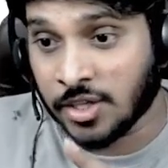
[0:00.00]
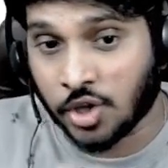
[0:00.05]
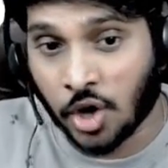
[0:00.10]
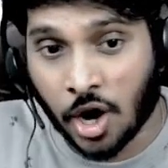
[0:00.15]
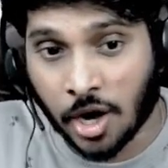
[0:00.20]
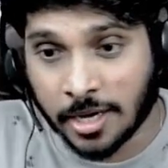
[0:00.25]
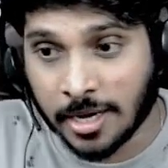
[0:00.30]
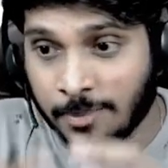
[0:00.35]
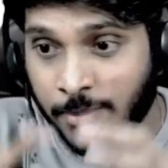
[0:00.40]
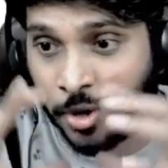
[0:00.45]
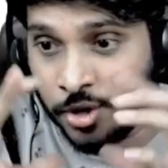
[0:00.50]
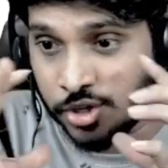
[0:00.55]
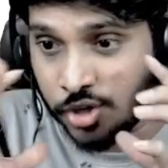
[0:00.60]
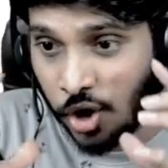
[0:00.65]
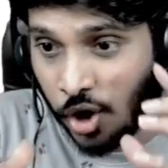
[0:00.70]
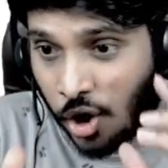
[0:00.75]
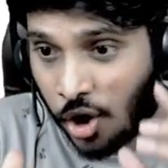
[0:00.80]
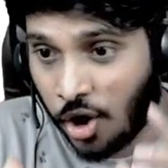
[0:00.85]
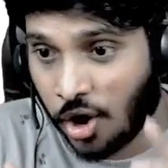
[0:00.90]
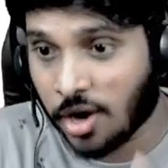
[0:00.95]
talk about
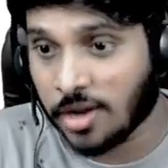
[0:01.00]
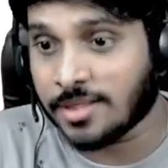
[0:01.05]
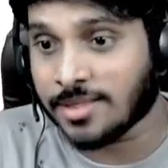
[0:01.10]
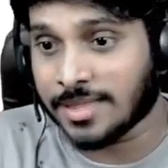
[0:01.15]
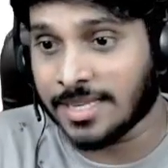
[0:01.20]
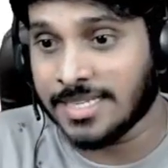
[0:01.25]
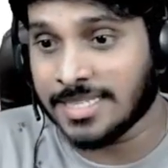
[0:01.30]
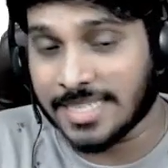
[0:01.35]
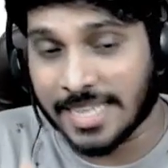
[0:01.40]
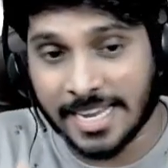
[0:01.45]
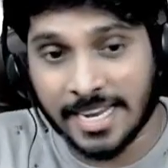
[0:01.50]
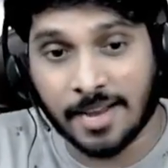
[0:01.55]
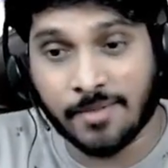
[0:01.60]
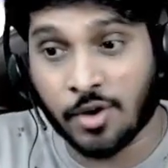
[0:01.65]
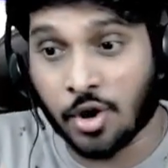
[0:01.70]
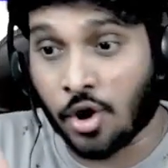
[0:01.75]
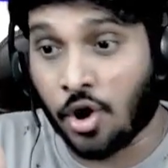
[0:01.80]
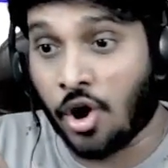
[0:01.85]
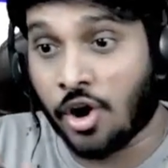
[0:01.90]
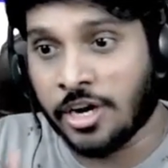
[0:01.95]
all this in our
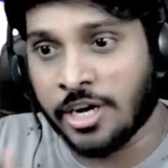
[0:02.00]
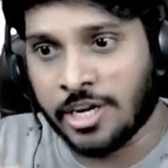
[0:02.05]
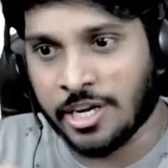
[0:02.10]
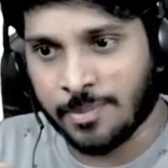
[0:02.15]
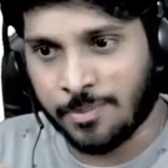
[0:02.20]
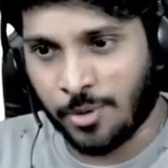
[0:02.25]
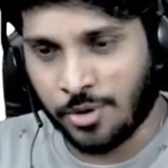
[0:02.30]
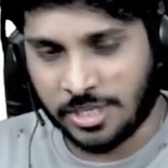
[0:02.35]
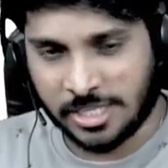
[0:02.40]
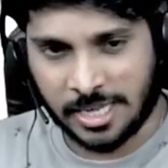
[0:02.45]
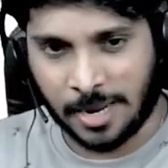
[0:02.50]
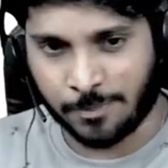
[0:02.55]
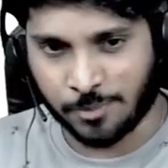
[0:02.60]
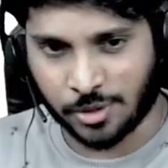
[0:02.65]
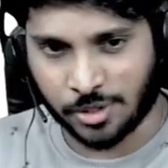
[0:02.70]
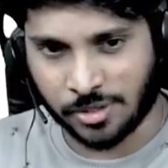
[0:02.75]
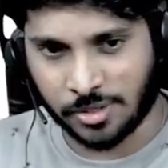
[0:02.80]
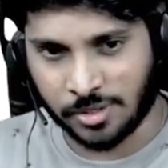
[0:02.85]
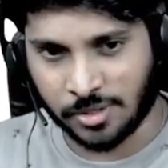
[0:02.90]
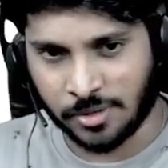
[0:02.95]
audit report
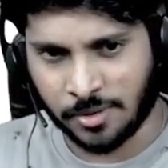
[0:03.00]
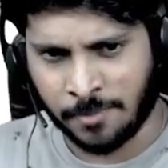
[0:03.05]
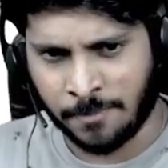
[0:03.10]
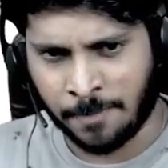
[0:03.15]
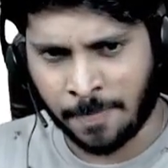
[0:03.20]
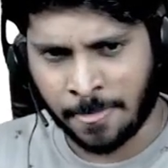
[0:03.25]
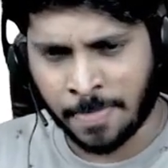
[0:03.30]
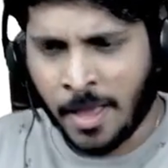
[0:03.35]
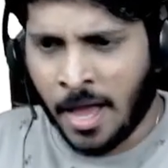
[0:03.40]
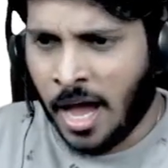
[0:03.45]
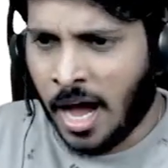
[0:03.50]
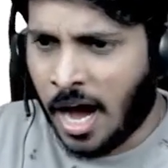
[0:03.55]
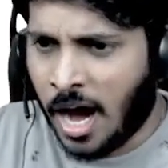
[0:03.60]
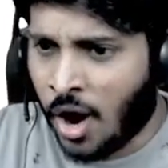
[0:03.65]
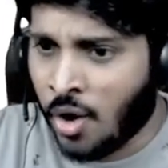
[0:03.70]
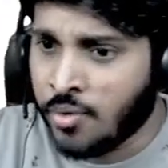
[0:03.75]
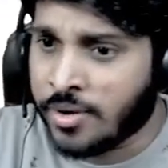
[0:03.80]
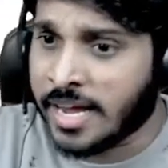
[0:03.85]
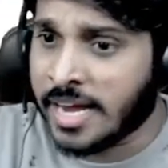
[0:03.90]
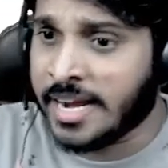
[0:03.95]
chapter.
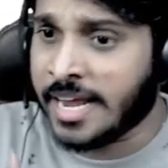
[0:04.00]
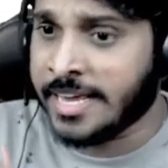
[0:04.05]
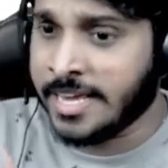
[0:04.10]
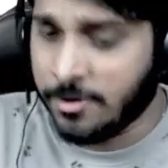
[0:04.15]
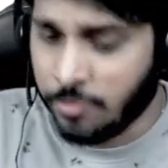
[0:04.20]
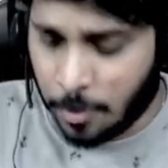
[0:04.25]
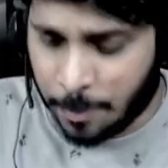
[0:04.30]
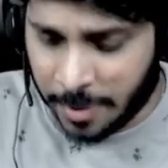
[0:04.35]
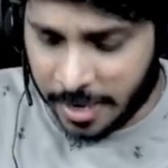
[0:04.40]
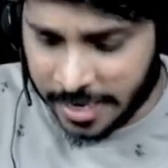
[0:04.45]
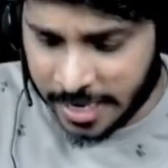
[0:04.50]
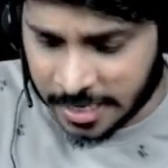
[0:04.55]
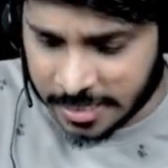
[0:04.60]
How can I give opinion?